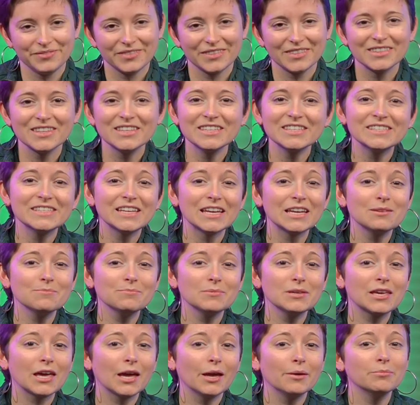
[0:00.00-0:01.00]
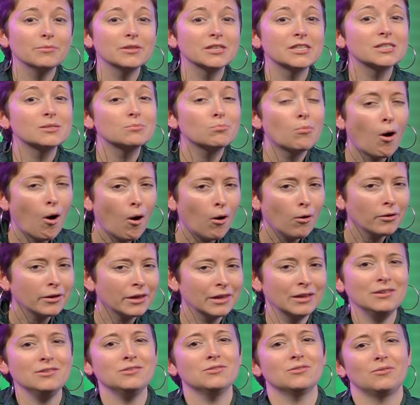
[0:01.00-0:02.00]
This saint became the small
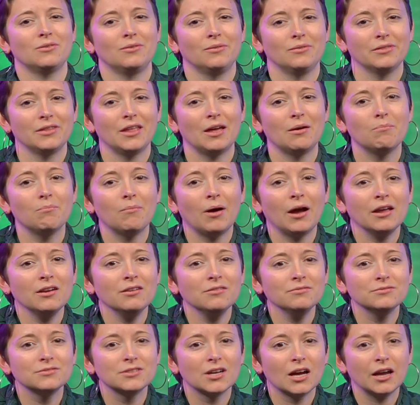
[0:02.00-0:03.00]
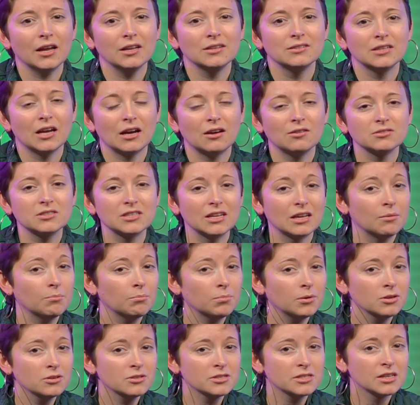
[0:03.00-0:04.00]
kindle that might have died down to
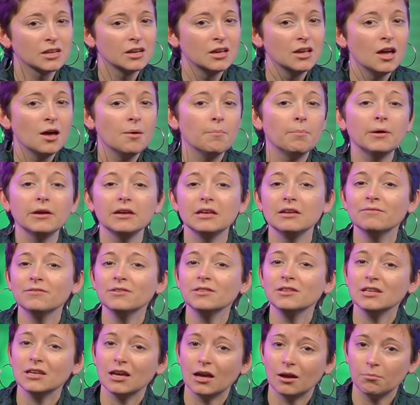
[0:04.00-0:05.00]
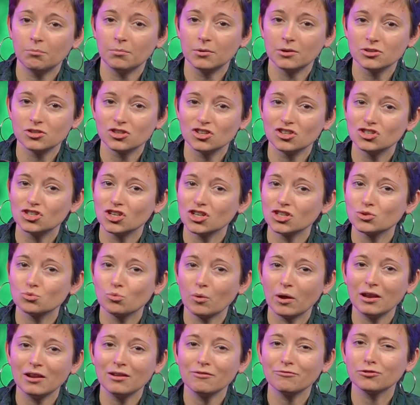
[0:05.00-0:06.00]
embers, but even the embers are just
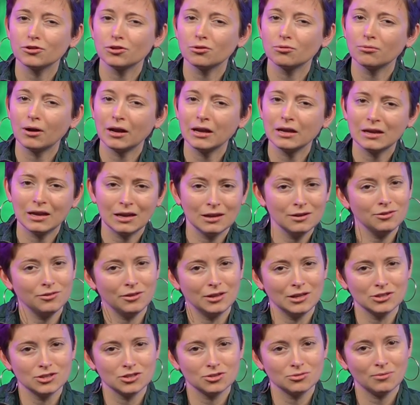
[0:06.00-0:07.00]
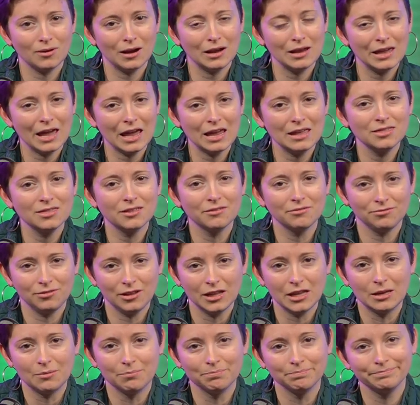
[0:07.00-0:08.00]
waiting for the right kindling to regain the
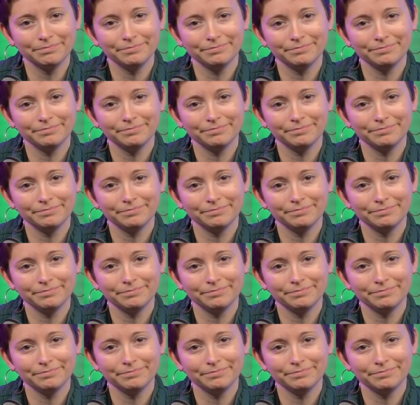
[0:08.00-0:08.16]
flame.